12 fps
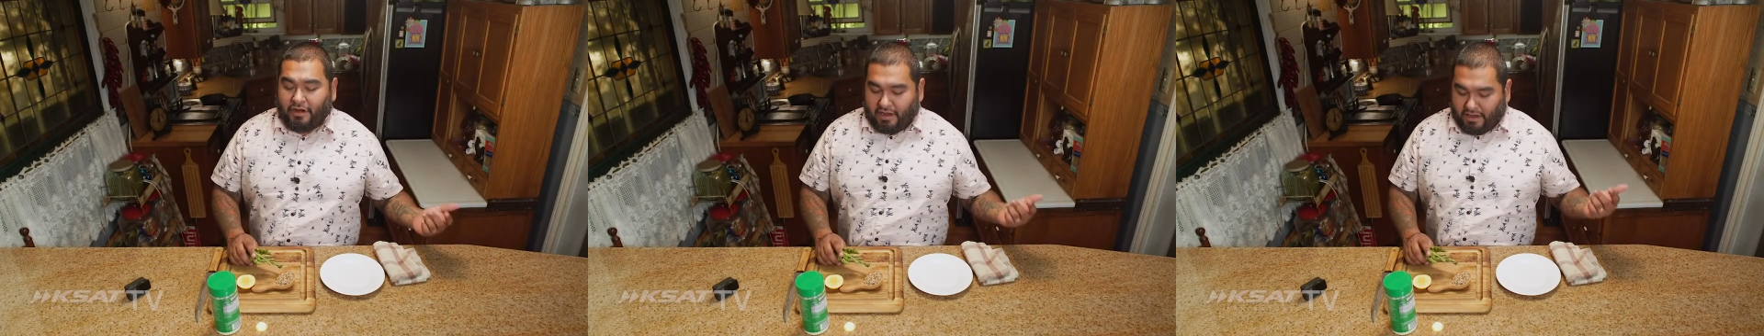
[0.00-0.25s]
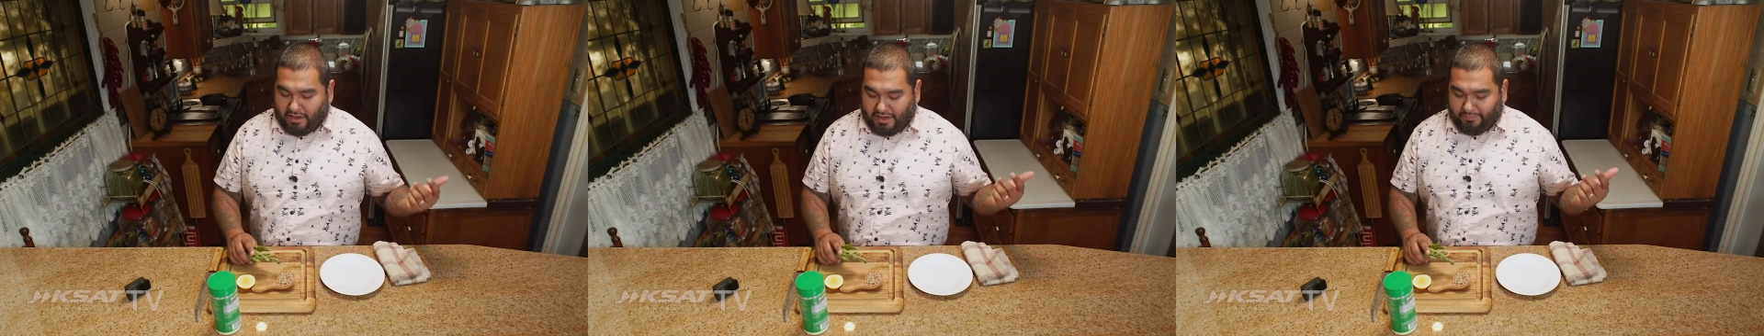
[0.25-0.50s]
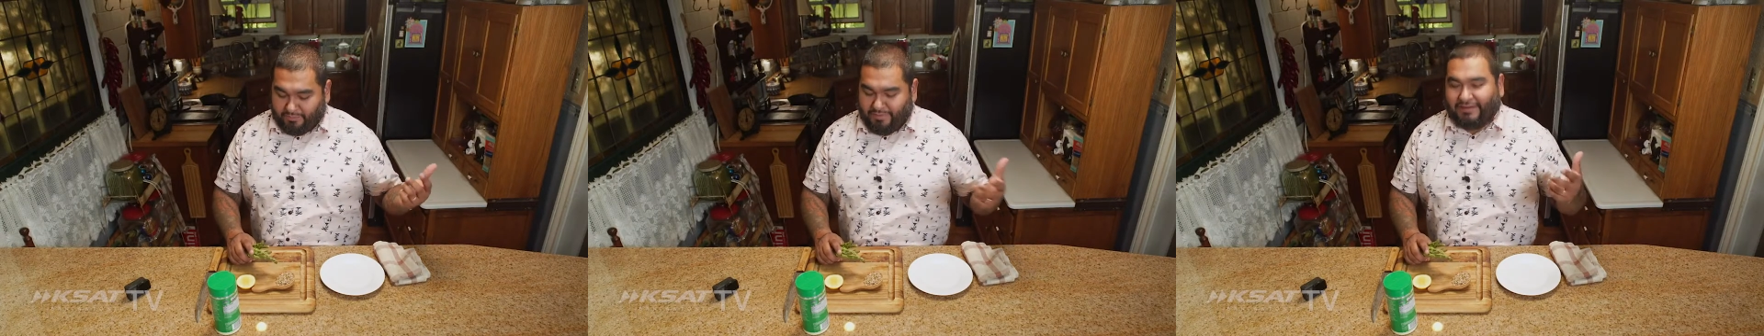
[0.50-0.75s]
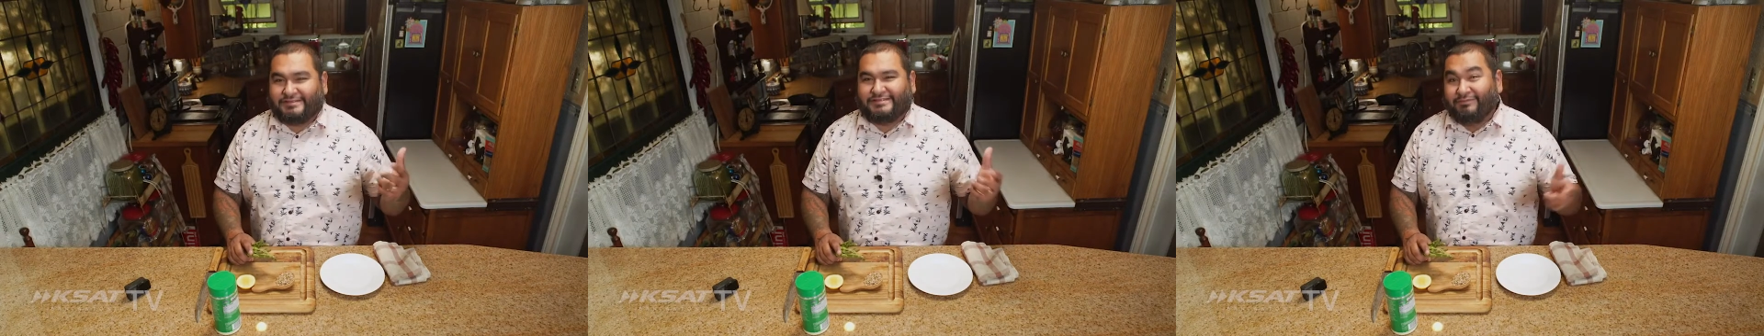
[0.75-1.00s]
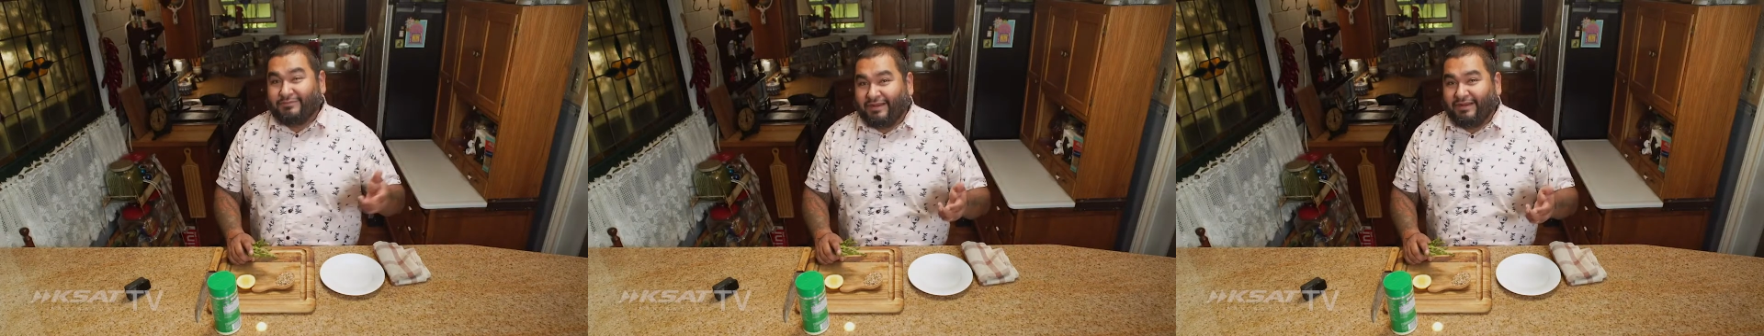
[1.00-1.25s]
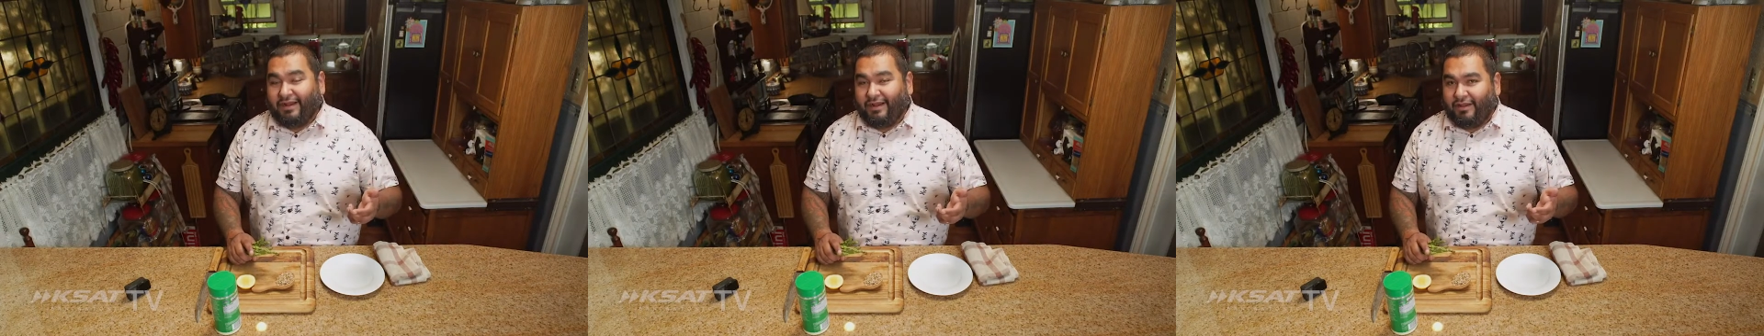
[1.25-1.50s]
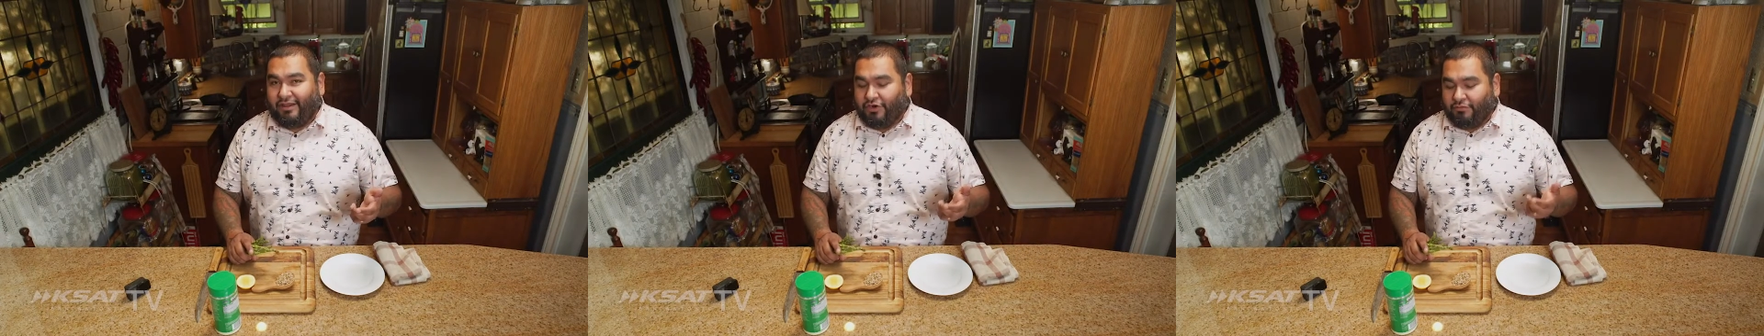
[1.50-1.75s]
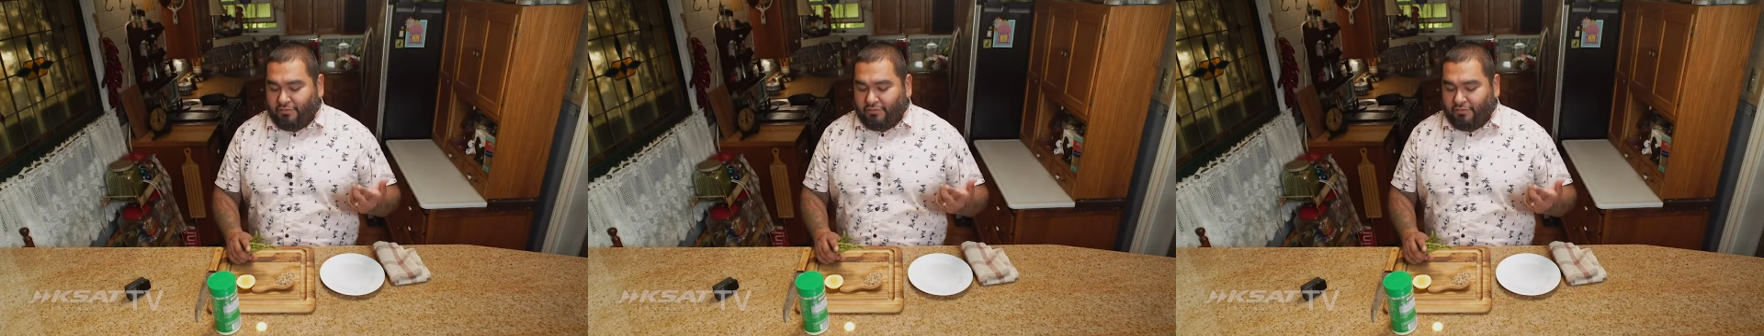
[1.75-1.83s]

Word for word: uh, implement something, you know,